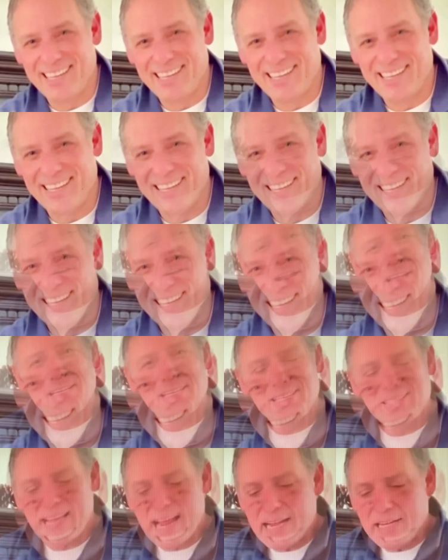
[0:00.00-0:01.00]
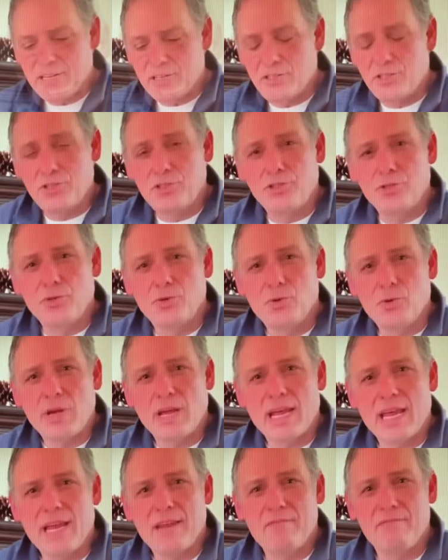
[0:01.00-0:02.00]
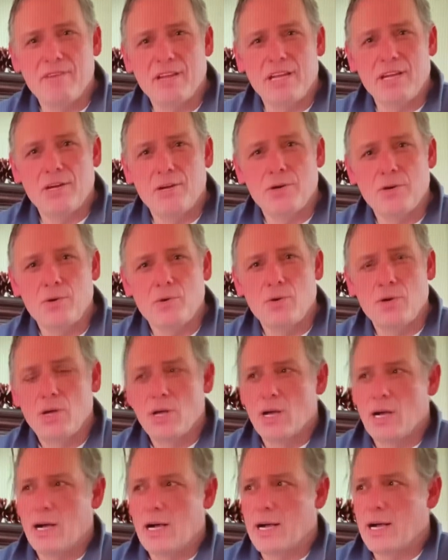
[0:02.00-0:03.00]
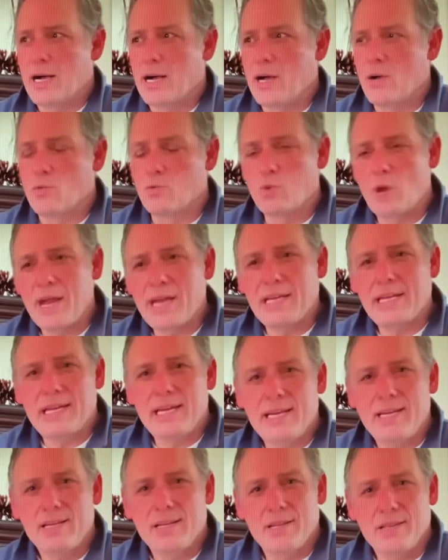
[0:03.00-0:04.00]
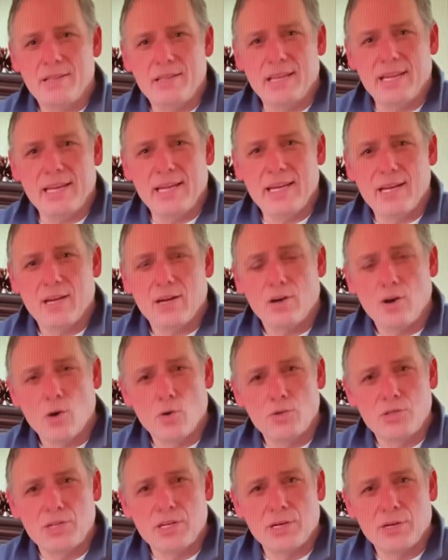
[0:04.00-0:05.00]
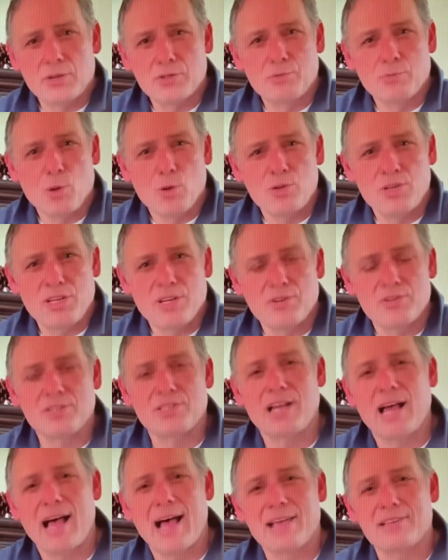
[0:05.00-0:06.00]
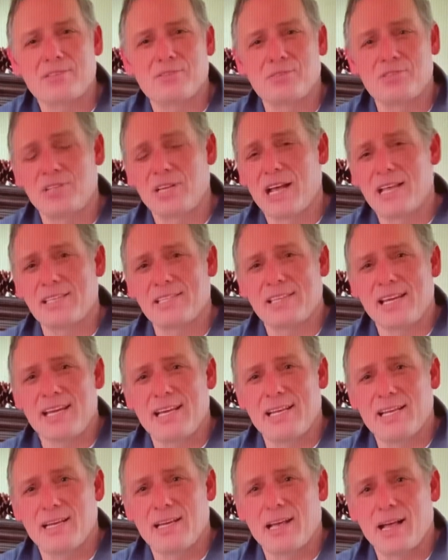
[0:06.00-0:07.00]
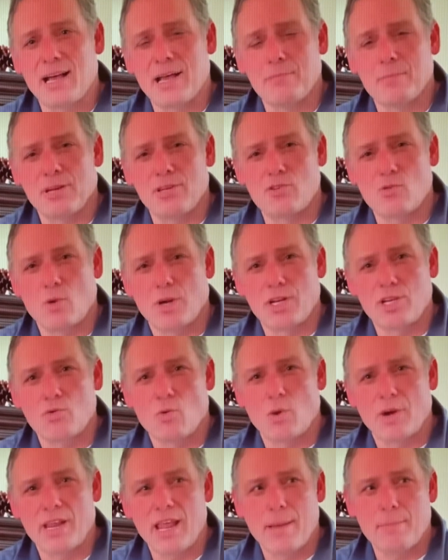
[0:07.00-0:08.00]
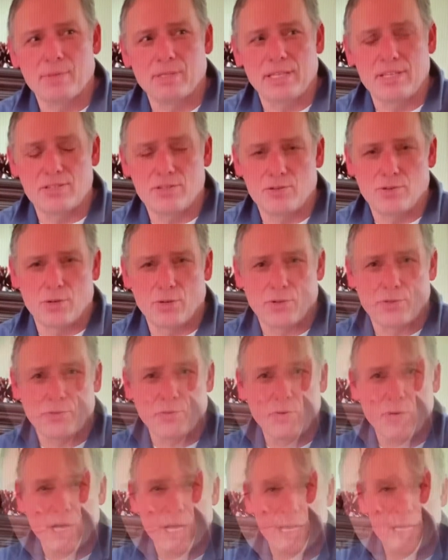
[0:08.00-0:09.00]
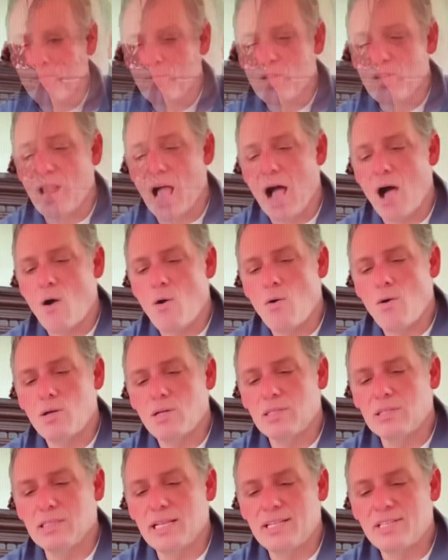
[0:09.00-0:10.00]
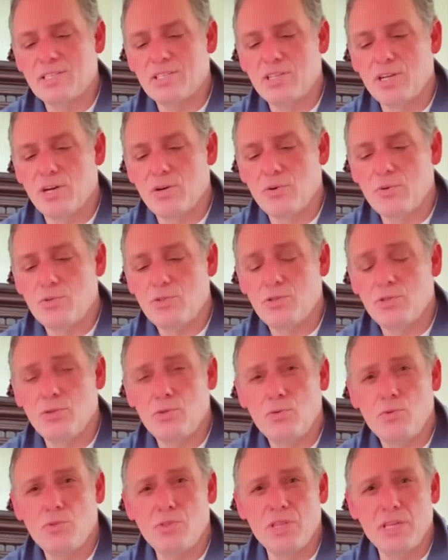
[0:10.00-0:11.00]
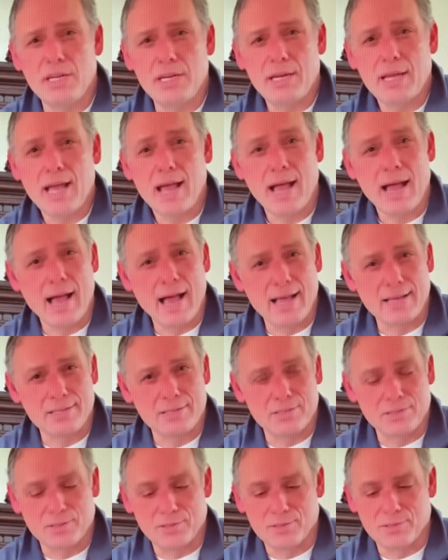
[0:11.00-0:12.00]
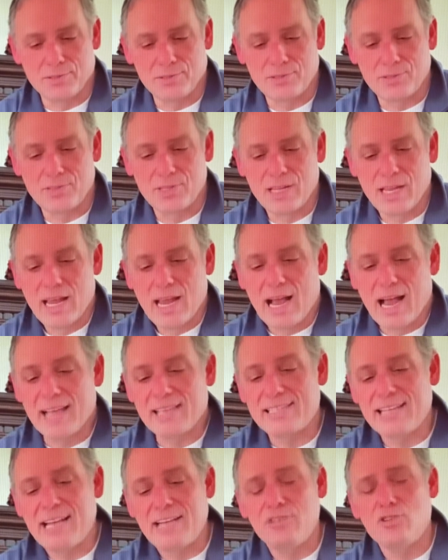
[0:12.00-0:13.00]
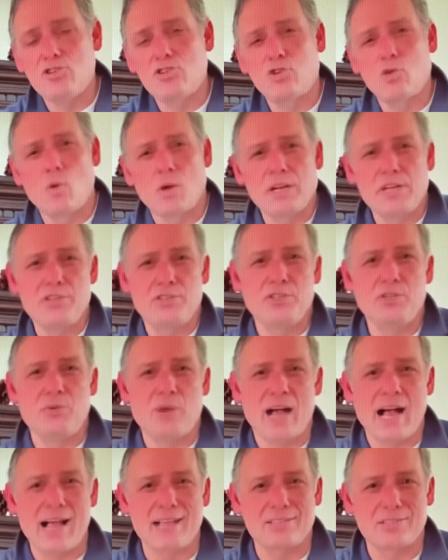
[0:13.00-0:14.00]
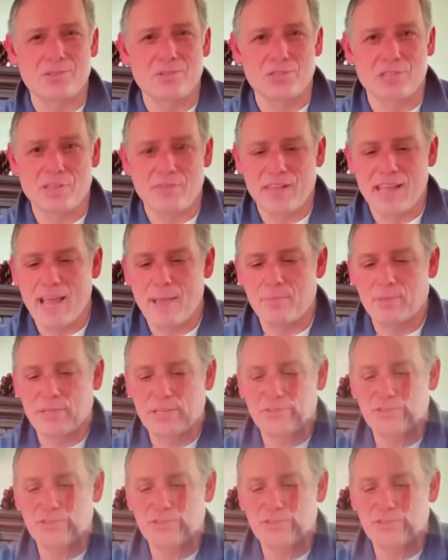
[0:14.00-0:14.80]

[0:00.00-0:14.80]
All right, I decided to do a video ranking the hotels, motels, and hostels that I stayed in on my 2020 Appalachian Trail Thru-Hike. Now, let's go to the hostels. I stayed in 22 hostels on the Appalachian